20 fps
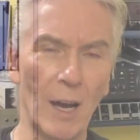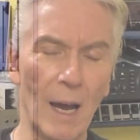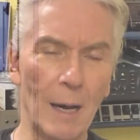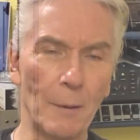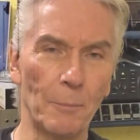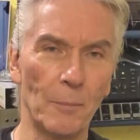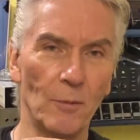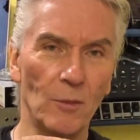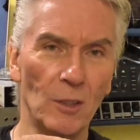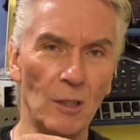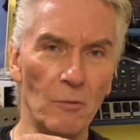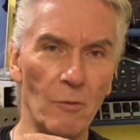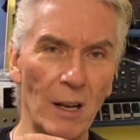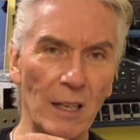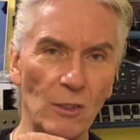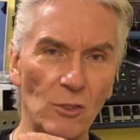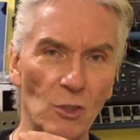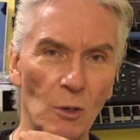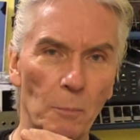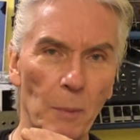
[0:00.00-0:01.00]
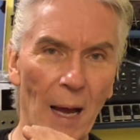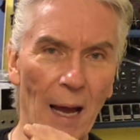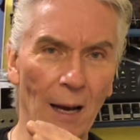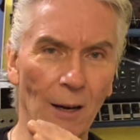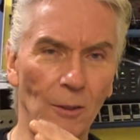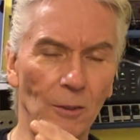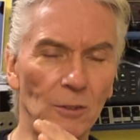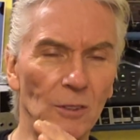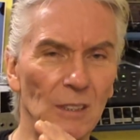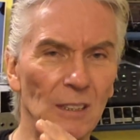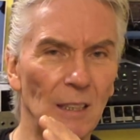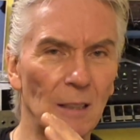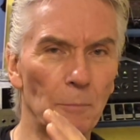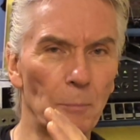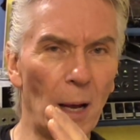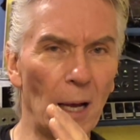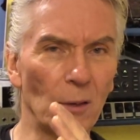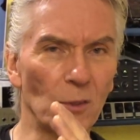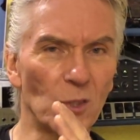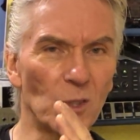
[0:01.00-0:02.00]
up, you reach about
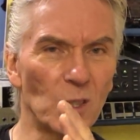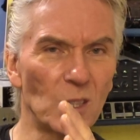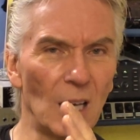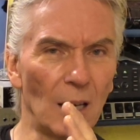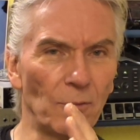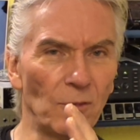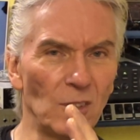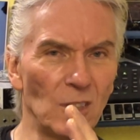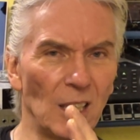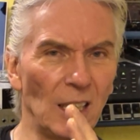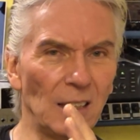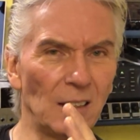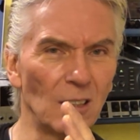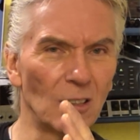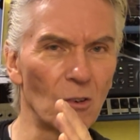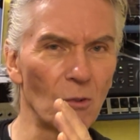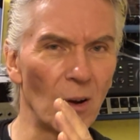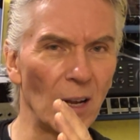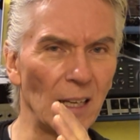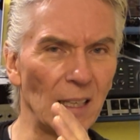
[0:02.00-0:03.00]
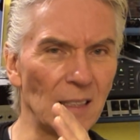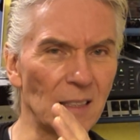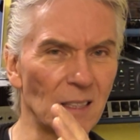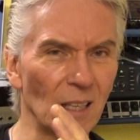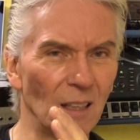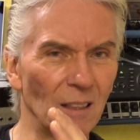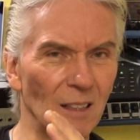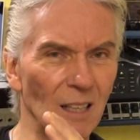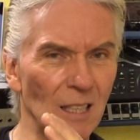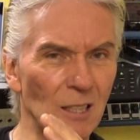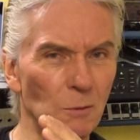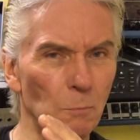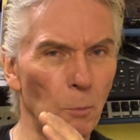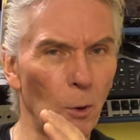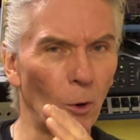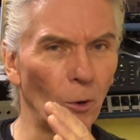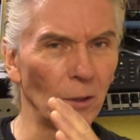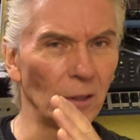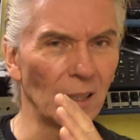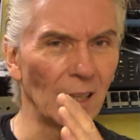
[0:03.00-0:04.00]
70 degrees at this
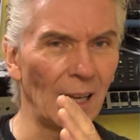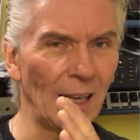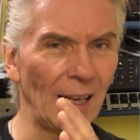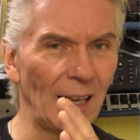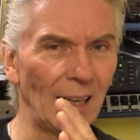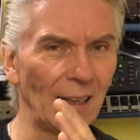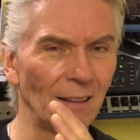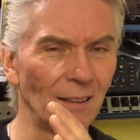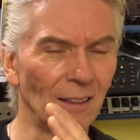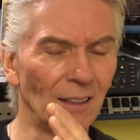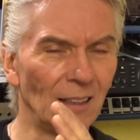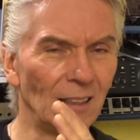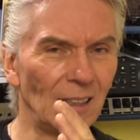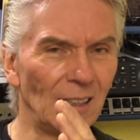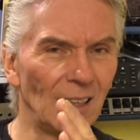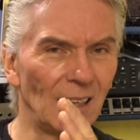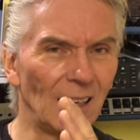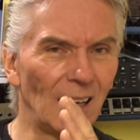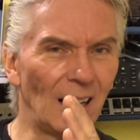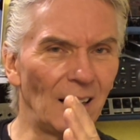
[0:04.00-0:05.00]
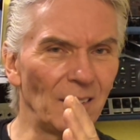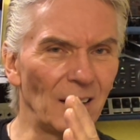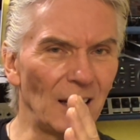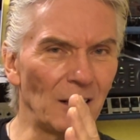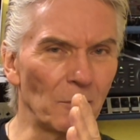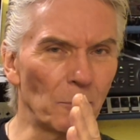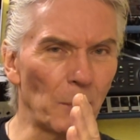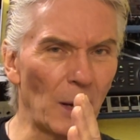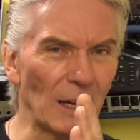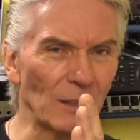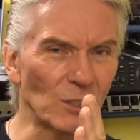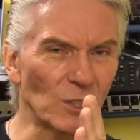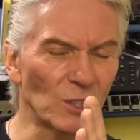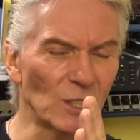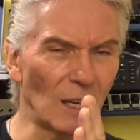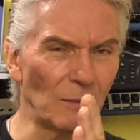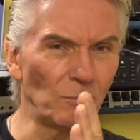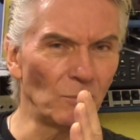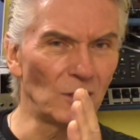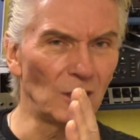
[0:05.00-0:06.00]
point here, and then about
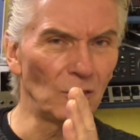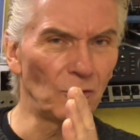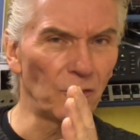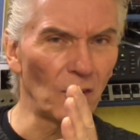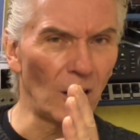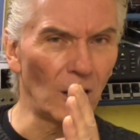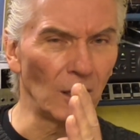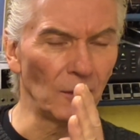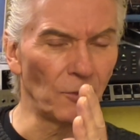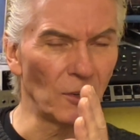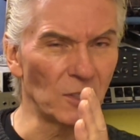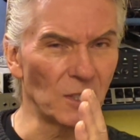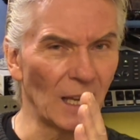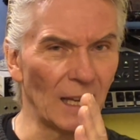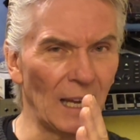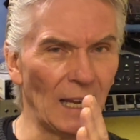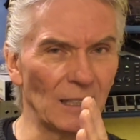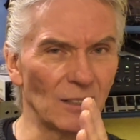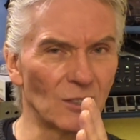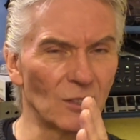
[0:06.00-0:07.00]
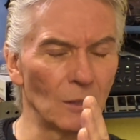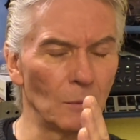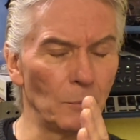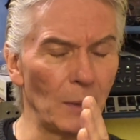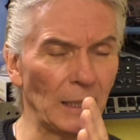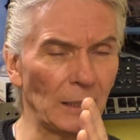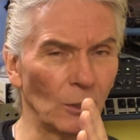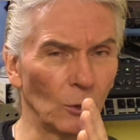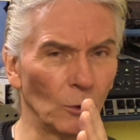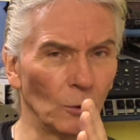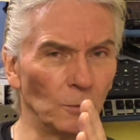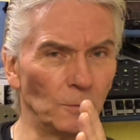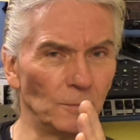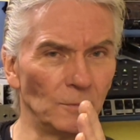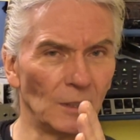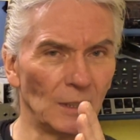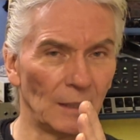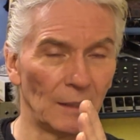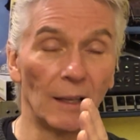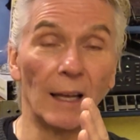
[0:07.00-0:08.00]
75 as it hits the middle,
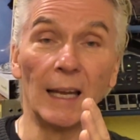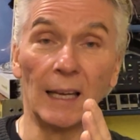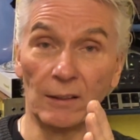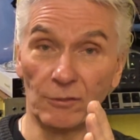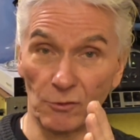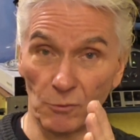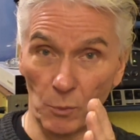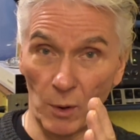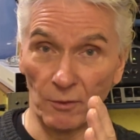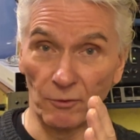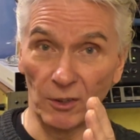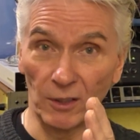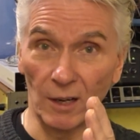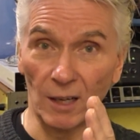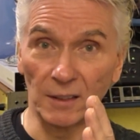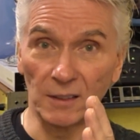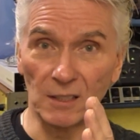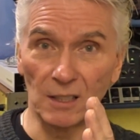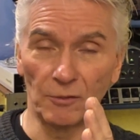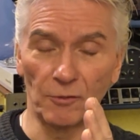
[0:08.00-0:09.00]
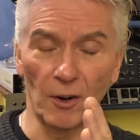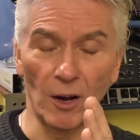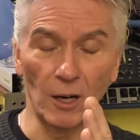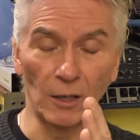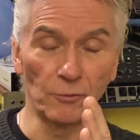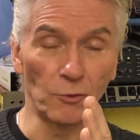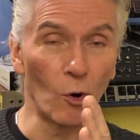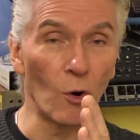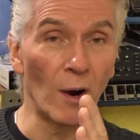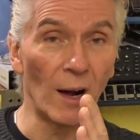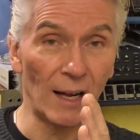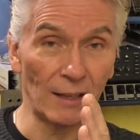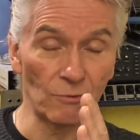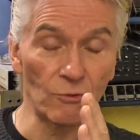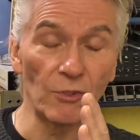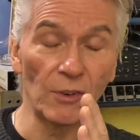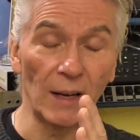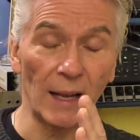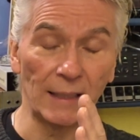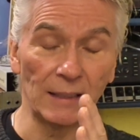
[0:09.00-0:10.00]
even with a 95 or
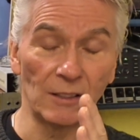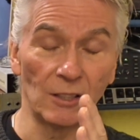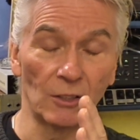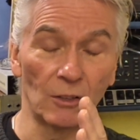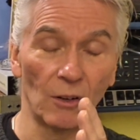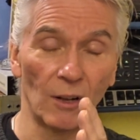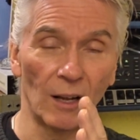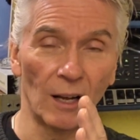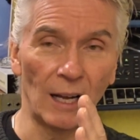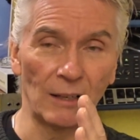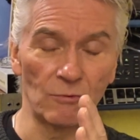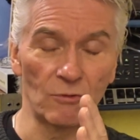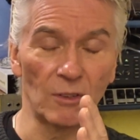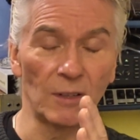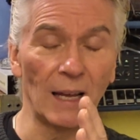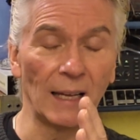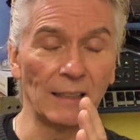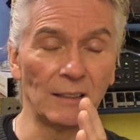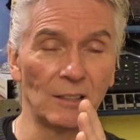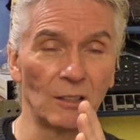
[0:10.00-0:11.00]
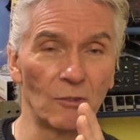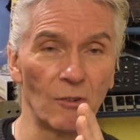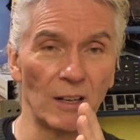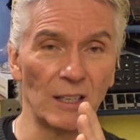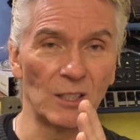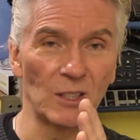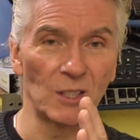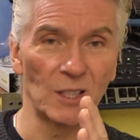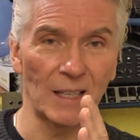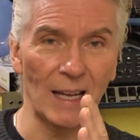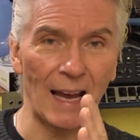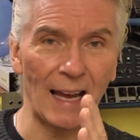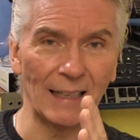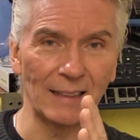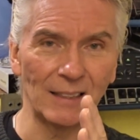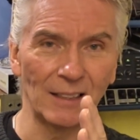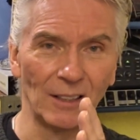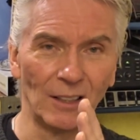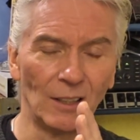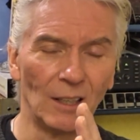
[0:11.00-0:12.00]
108 degree
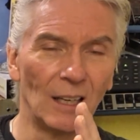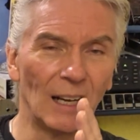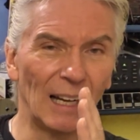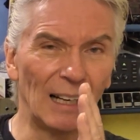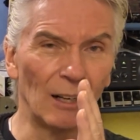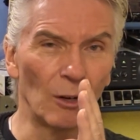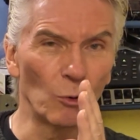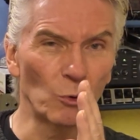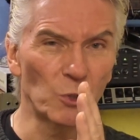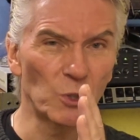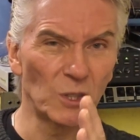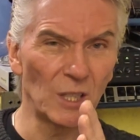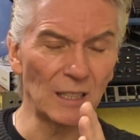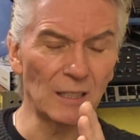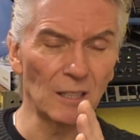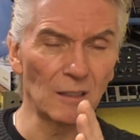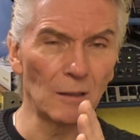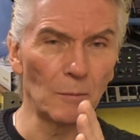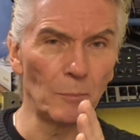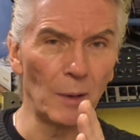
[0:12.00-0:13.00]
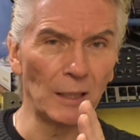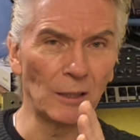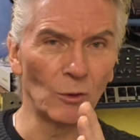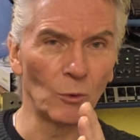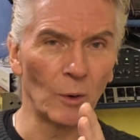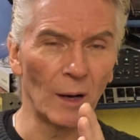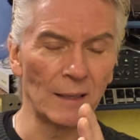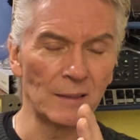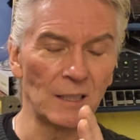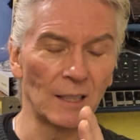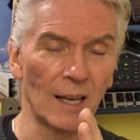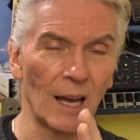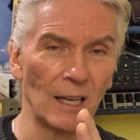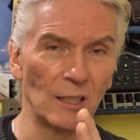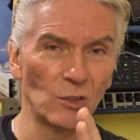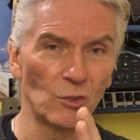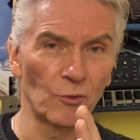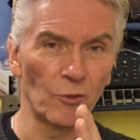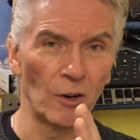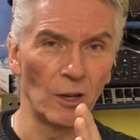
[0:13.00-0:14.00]
stat, and it will sit in the middle as it
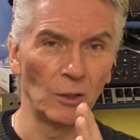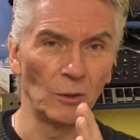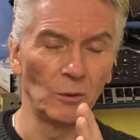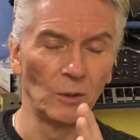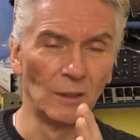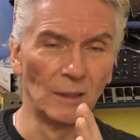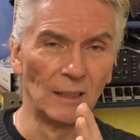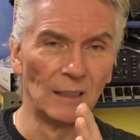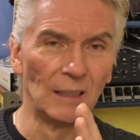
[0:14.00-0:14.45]
goes through